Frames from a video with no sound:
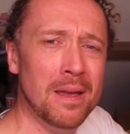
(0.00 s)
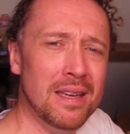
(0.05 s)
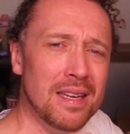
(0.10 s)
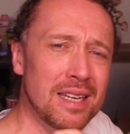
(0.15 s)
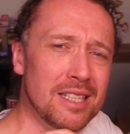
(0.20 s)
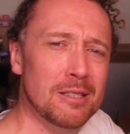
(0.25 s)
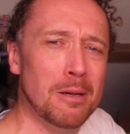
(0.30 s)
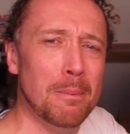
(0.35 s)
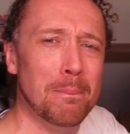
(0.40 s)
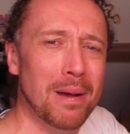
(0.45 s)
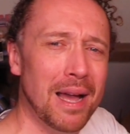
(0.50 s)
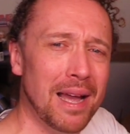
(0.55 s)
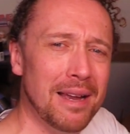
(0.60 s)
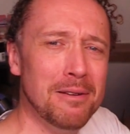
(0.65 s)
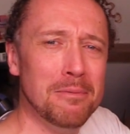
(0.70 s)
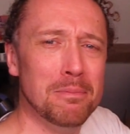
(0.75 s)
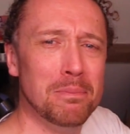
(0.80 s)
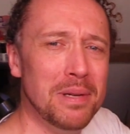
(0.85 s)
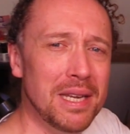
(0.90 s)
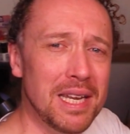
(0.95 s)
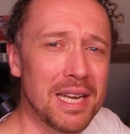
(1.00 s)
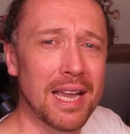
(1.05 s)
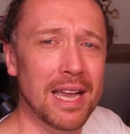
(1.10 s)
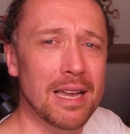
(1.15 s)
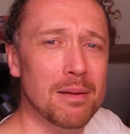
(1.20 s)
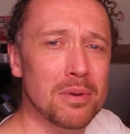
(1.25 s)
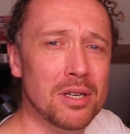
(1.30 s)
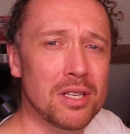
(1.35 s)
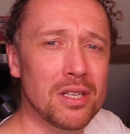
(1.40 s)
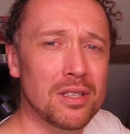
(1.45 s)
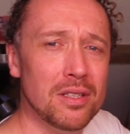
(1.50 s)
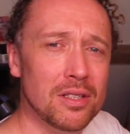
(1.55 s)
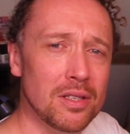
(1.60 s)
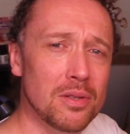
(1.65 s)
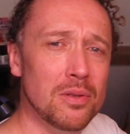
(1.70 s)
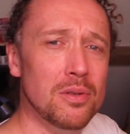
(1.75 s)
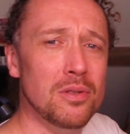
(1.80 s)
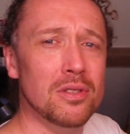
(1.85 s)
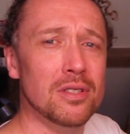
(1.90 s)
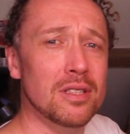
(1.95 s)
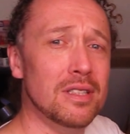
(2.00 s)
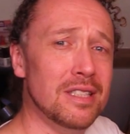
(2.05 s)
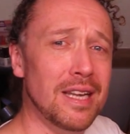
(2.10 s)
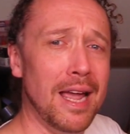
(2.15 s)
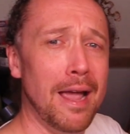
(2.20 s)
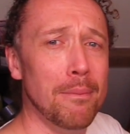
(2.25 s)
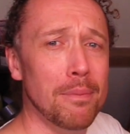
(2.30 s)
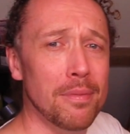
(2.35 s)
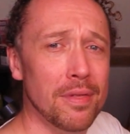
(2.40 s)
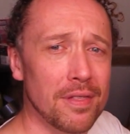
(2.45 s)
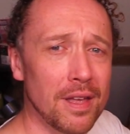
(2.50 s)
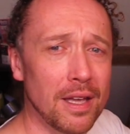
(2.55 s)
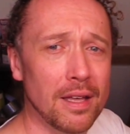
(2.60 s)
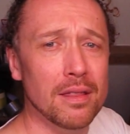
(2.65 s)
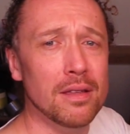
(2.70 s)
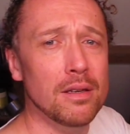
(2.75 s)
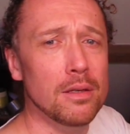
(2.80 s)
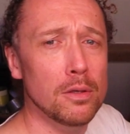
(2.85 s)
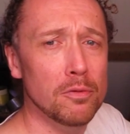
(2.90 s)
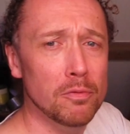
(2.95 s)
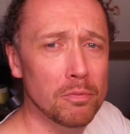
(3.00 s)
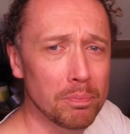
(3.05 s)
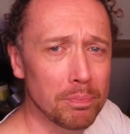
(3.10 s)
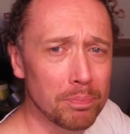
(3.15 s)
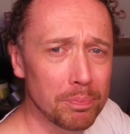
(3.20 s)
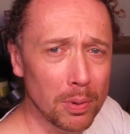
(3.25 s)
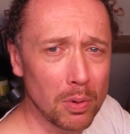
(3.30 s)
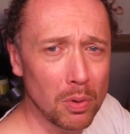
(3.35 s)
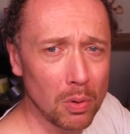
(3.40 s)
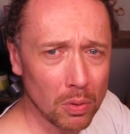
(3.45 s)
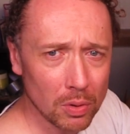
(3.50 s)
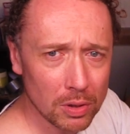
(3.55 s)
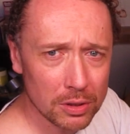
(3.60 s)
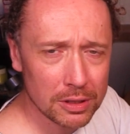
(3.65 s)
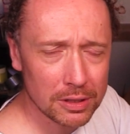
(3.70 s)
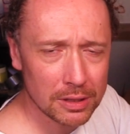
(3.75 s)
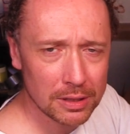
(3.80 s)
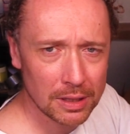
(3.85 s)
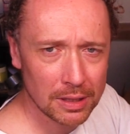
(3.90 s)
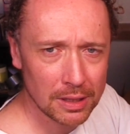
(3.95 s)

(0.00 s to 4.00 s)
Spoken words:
It's about being able to use the damn thing that you bought.